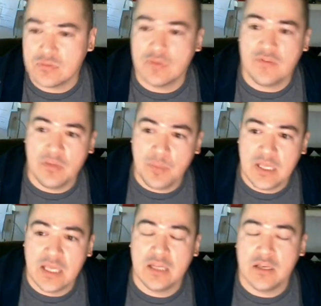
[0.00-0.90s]
With
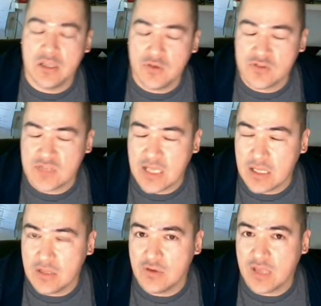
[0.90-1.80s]
VPN and
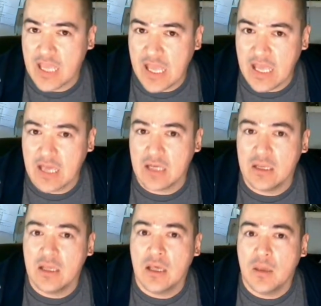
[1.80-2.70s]
Usenet, you
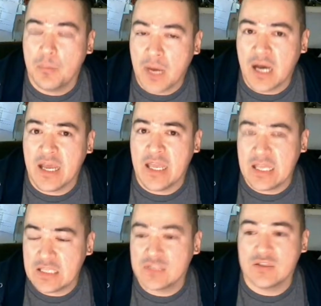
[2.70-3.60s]
can buy
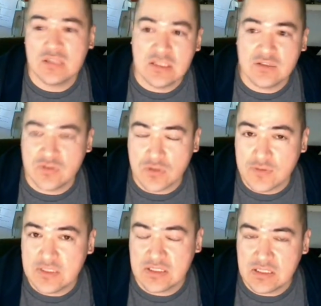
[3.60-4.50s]
into these
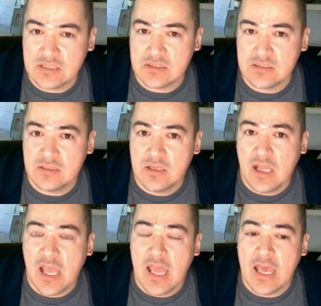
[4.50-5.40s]
services
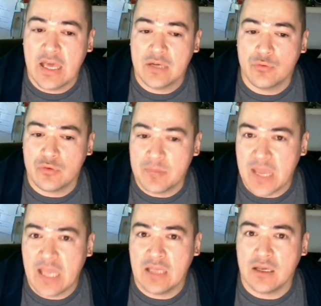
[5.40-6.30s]
and
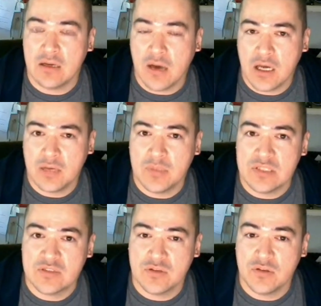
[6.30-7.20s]
remain
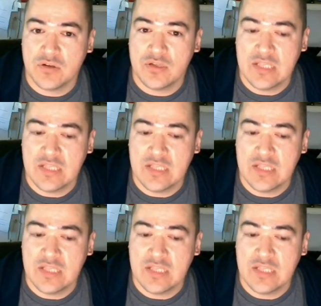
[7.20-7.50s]
anonymous, so there